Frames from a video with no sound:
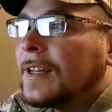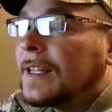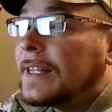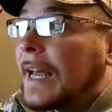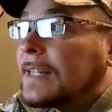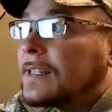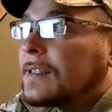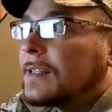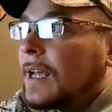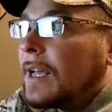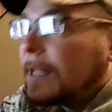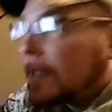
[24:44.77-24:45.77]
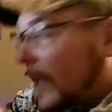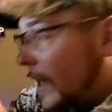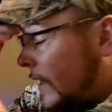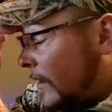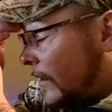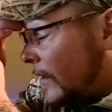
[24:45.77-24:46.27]
That's
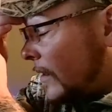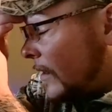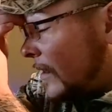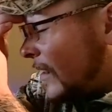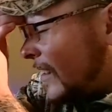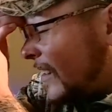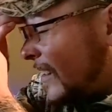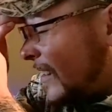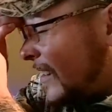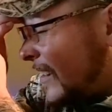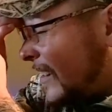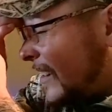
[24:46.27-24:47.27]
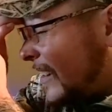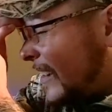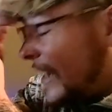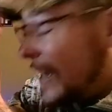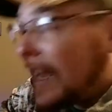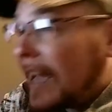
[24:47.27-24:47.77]
like,
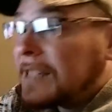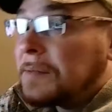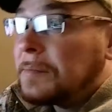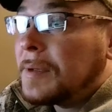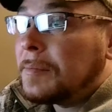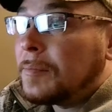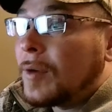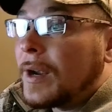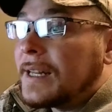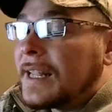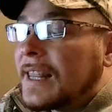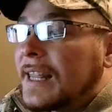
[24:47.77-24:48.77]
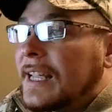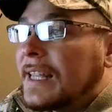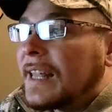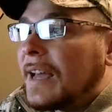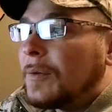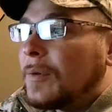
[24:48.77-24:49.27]
he hasn't been bred to think
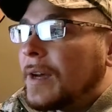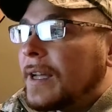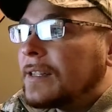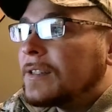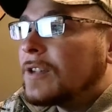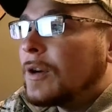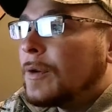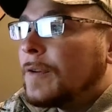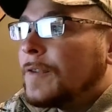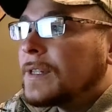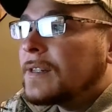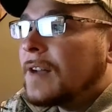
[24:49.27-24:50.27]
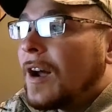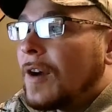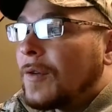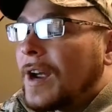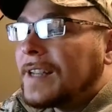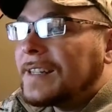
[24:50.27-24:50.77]
that way. So if it's not
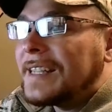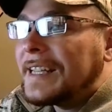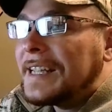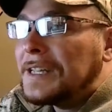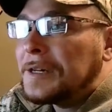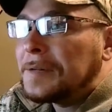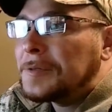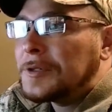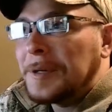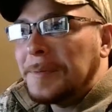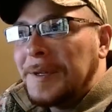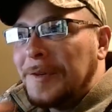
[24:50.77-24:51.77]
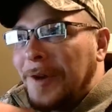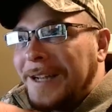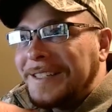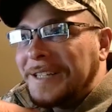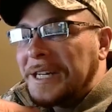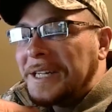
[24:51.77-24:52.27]
right to him, should it be
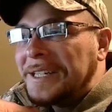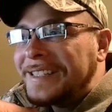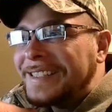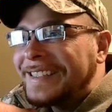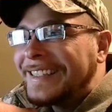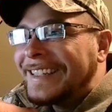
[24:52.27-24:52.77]
right to us?